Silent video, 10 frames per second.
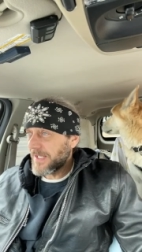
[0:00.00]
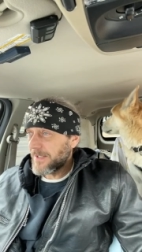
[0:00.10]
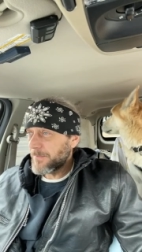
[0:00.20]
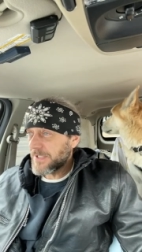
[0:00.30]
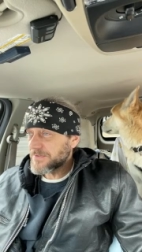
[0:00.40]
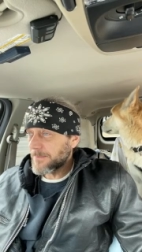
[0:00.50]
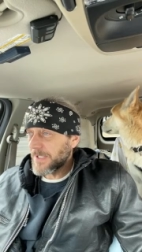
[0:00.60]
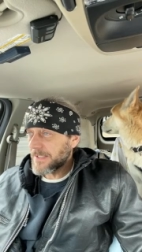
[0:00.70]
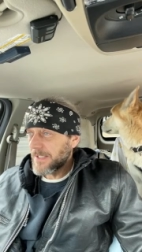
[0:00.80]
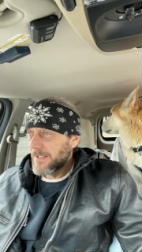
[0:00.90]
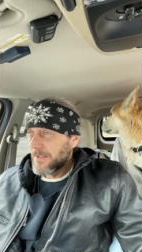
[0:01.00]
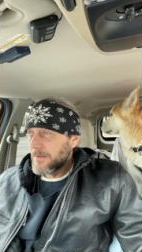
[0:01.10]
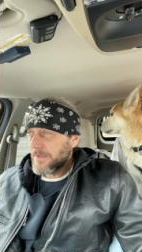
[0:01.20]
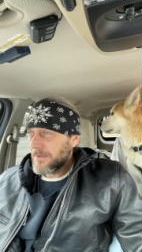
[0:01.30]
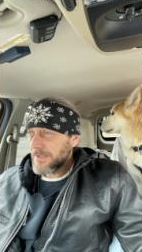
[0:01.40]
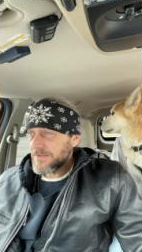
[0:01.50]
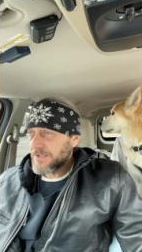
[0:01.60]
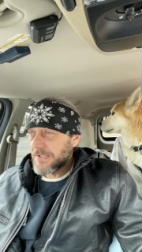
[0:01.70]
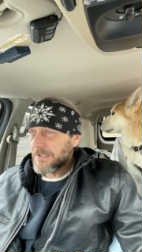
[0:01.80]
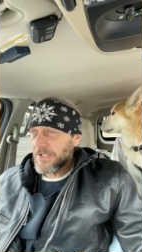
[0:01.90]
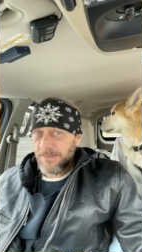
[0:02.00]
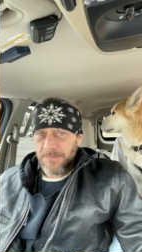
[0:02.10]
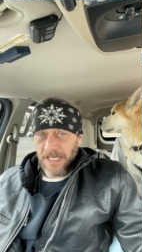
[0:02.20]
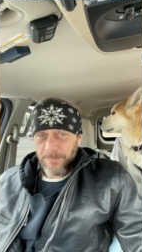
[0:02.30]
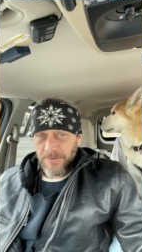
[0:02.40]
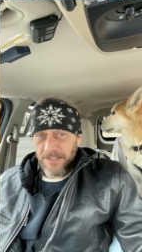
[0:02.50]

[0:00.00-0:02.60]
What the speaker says: because I'm like, they don't get to claim copyright.